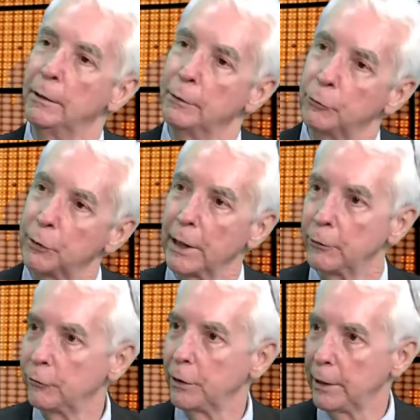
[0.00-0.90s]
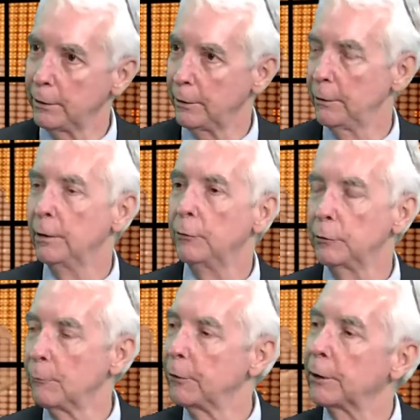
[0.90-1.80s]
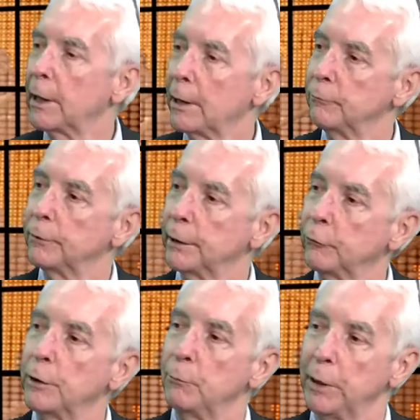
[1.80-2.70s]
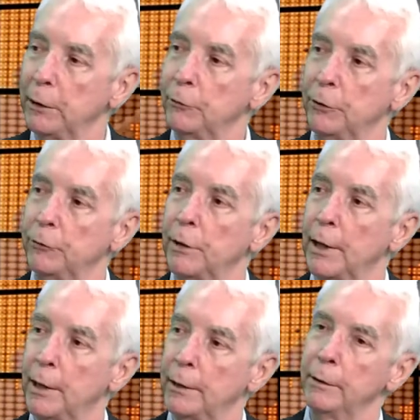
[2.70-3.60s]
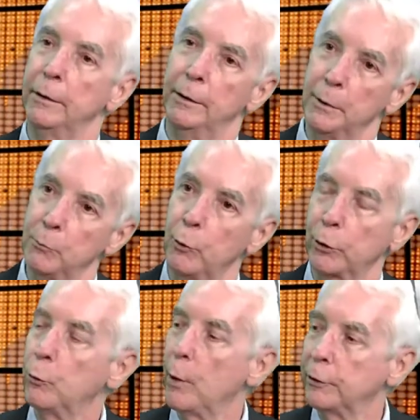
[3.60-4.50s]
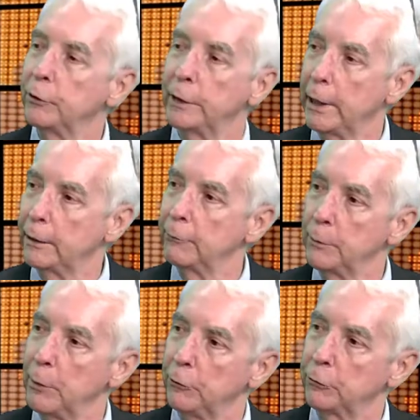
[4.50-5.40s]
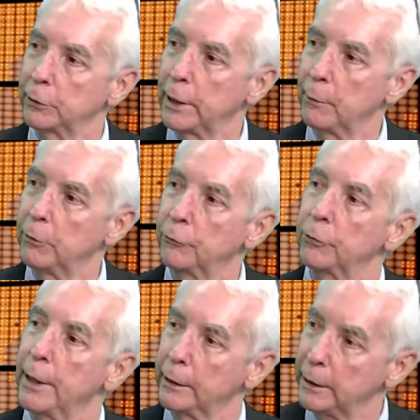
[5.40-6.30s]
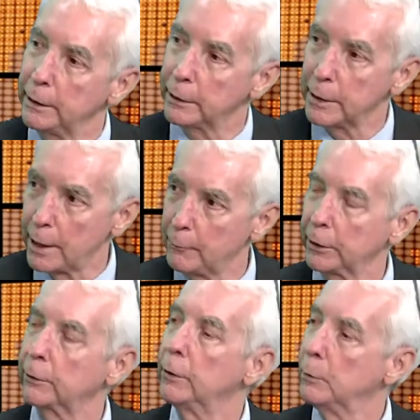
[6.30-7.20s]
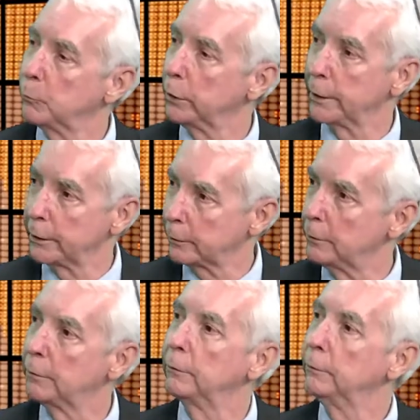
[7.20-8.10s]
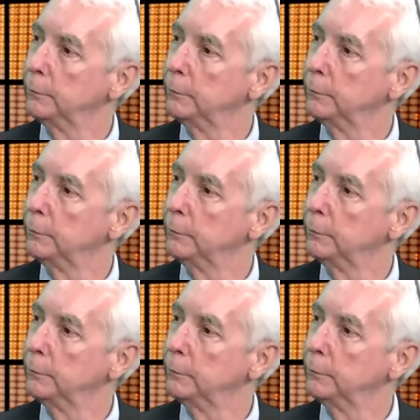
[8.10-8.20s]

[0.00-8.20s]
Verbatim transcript: transcend some of the conflicts that may exist on more quantitatively measured labels like economic, political,